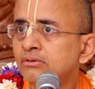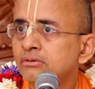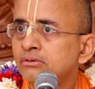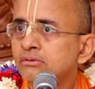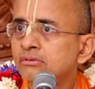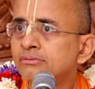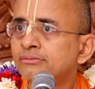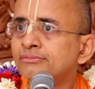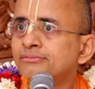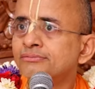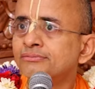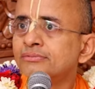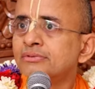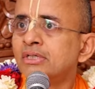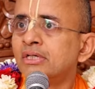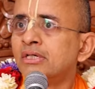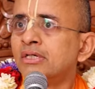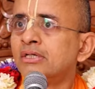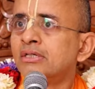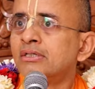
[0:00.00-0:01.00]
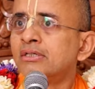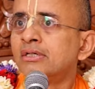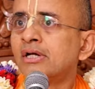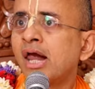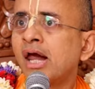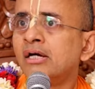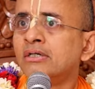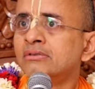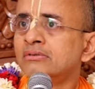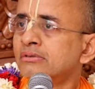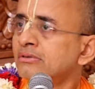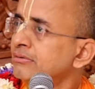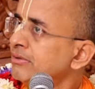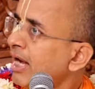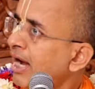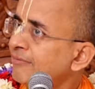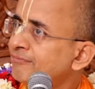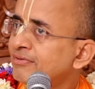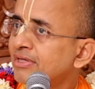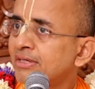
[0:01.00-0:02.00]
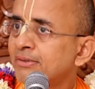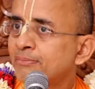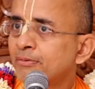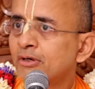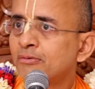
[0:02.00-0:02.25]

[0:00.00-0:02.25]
who, uh, after